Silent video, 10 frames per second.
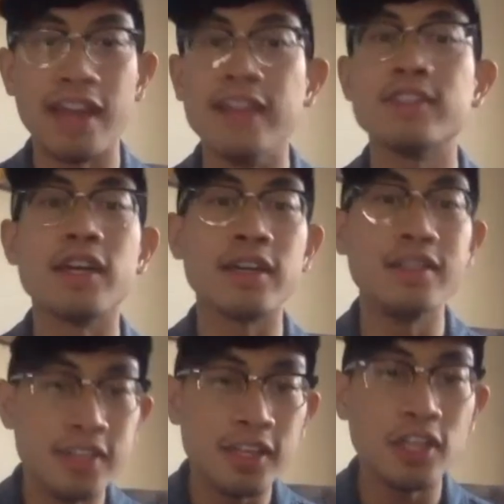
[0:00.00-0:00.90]
And it's a
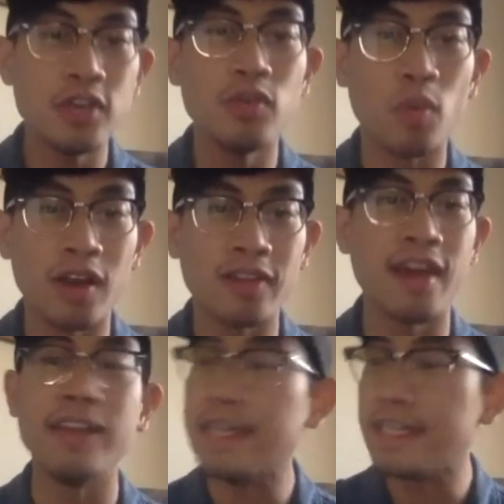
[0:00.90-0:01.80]
continued work
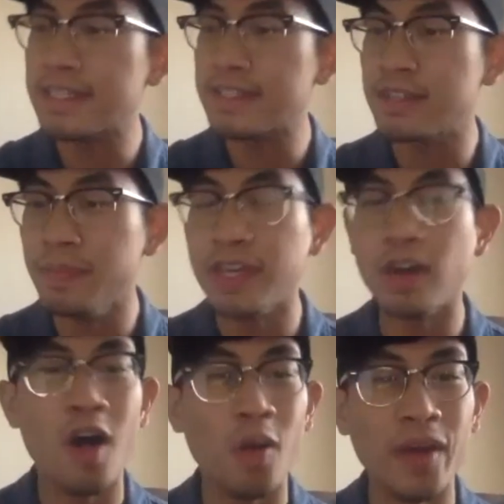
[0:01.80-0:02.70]
that needs to be
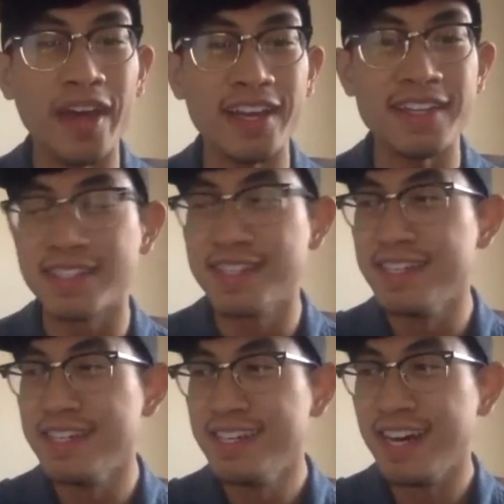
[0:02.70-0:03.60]
always
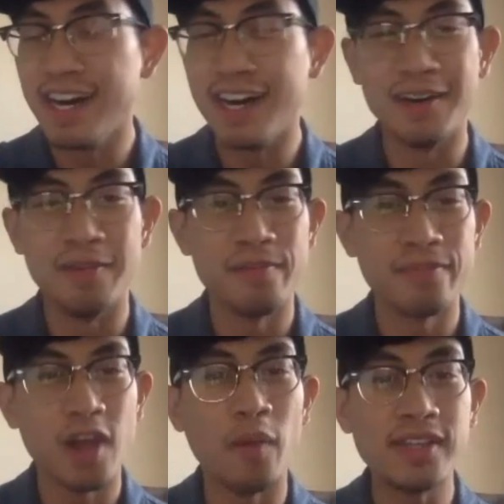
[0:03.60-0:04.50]

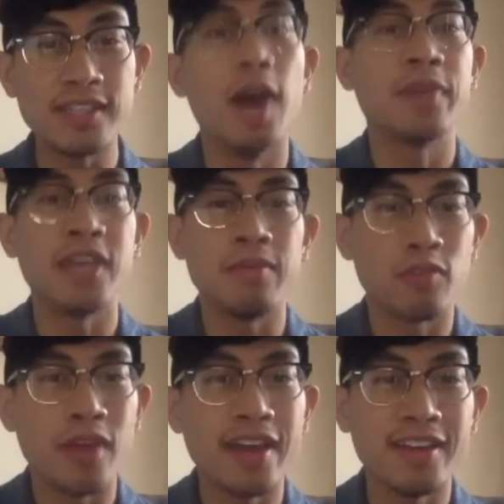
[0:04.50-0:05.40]
upkeep,
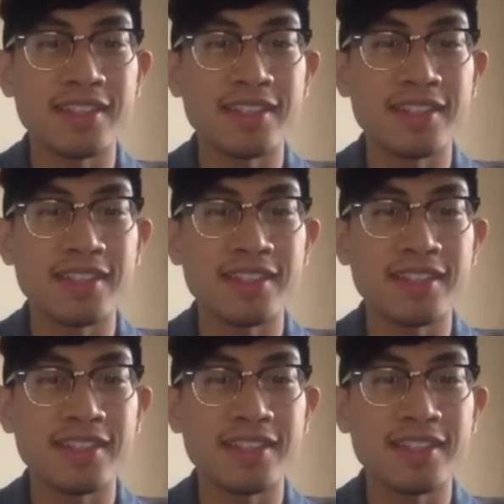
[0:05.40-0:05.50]
right?